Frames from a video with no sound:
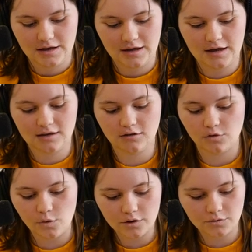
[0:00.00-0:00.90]
And the
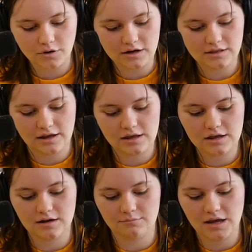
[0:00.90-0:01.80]
Lord regretted that he
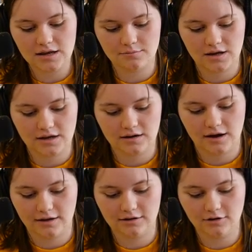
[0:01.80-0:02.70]
had made man
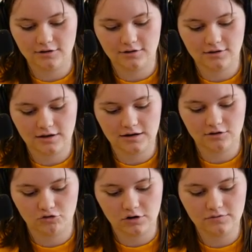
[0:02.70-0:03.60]
on the earth, and it
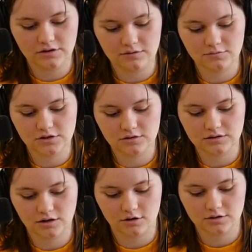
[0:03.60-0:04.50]
grieved him to
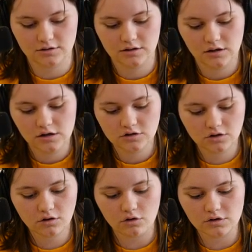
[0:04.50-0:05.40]
his heart.
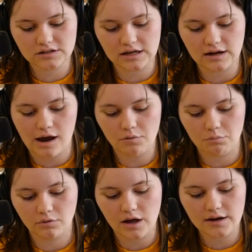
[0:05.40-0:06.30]
So the Lord said, I will
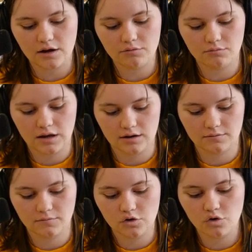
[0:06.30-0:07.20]
blot out
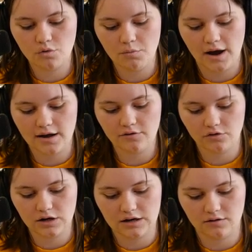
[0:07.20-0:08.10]
man, whom I have
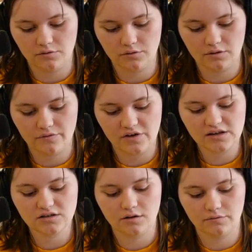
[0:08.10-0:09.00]
created, from the
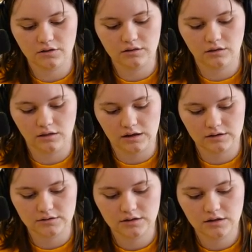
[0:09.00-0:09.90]
face of the
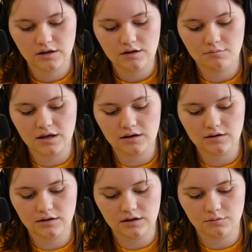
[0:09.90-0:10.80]
land man
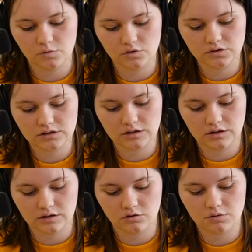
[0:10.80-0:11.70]
and animals
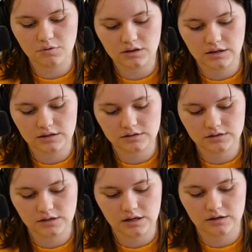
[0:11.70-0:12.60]
and creeping
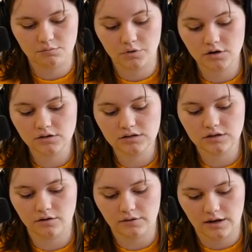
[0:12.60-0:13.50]
things and birds
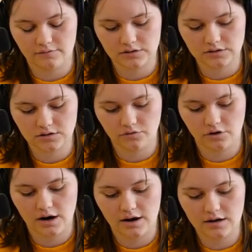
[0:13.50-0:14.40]
of the heavens,
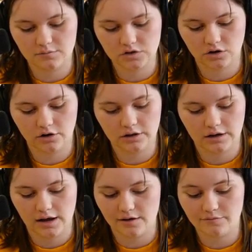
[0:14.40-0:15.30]
for I am sorry that
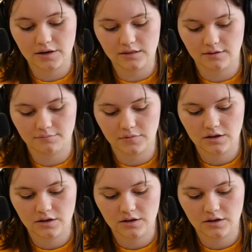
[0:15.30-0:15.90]
I have made them.